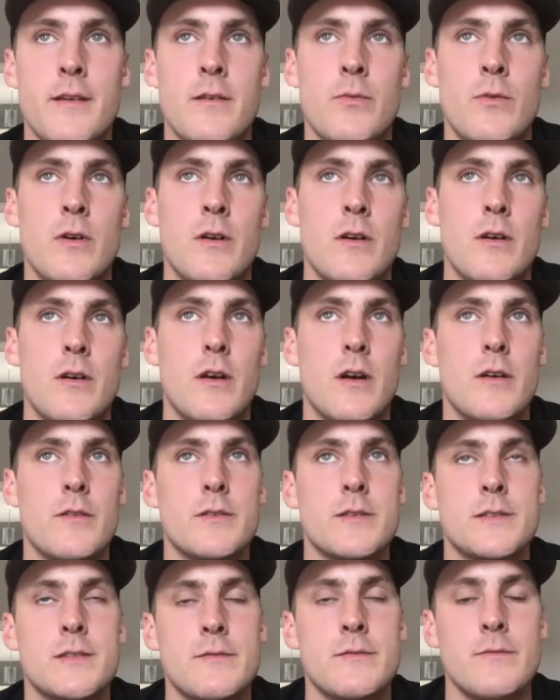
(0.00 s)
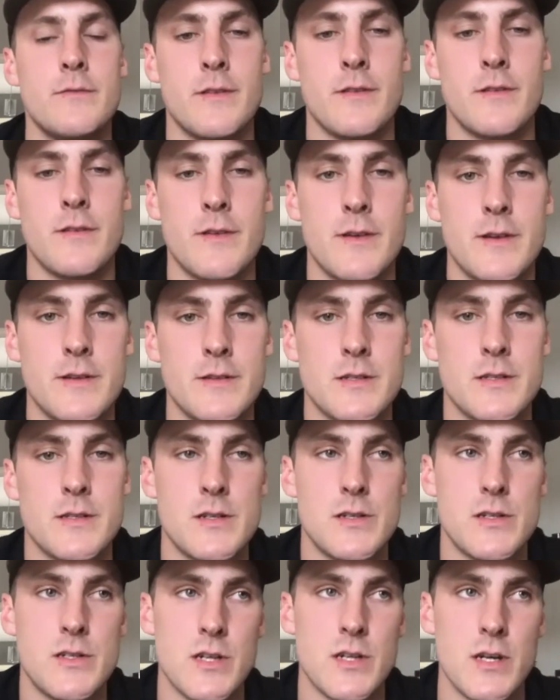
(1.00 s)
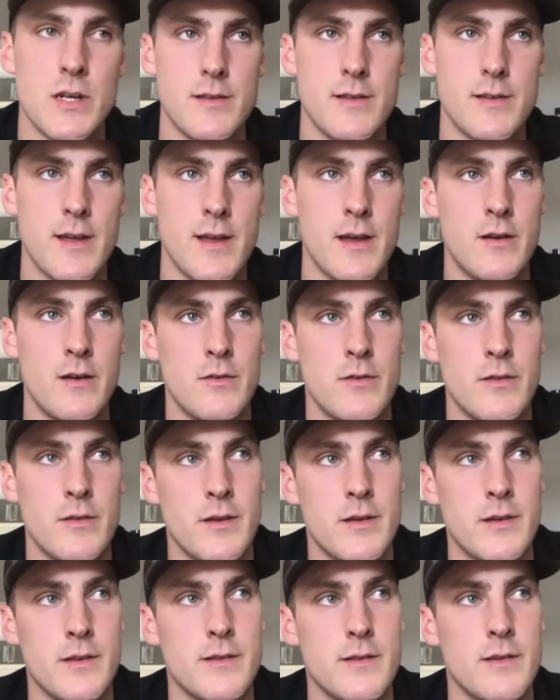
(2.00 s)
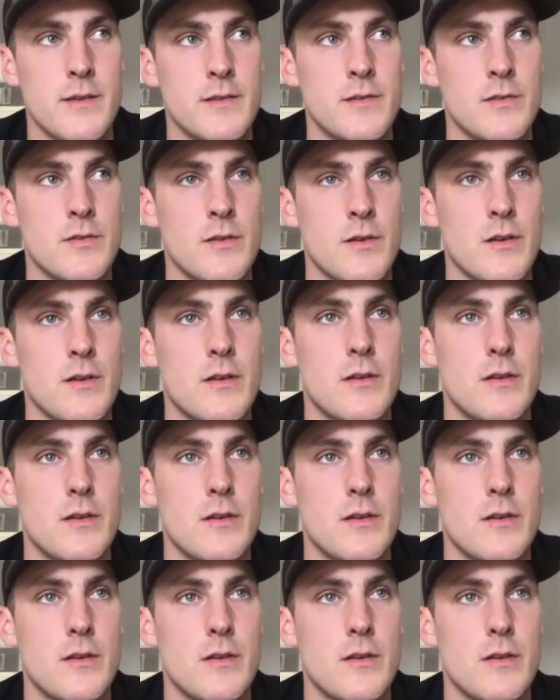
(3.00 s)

well, obviously when things shut down, it took